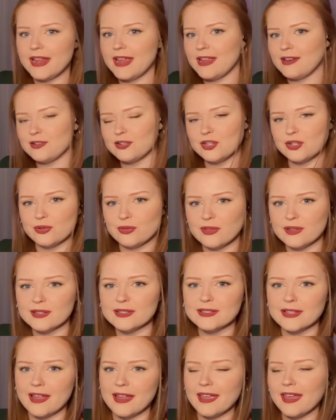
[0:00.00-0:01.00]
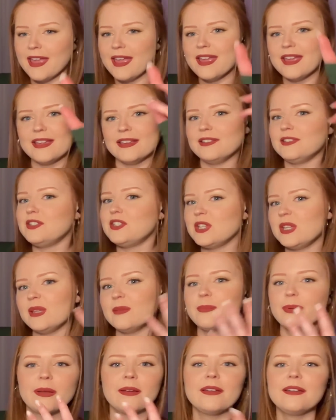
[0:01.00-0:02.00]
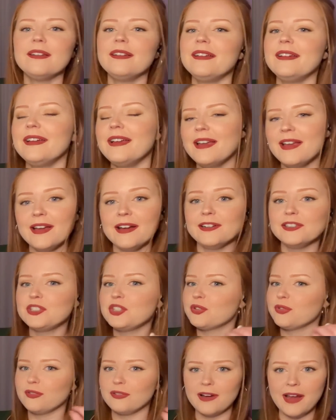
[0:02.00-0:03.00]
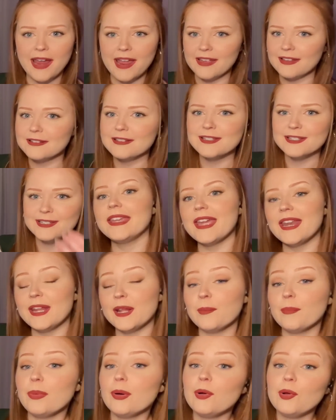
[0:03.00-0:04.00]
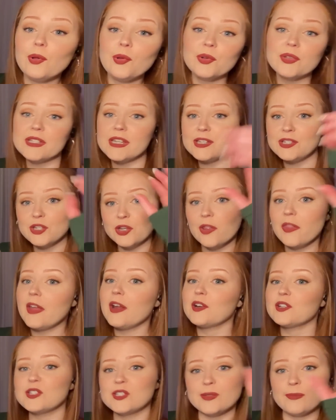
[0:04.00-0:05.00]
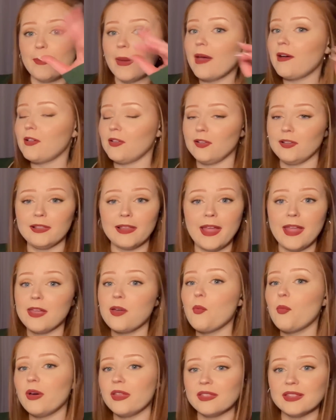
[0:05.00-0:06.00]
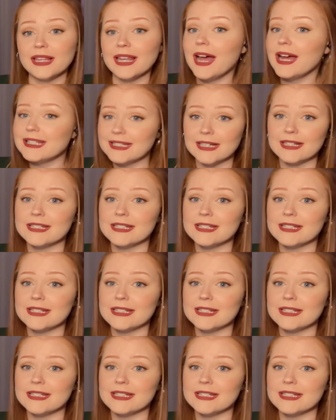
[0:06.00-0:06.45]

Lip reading: into this like deep trance, getting pulled into their spell like with La Ta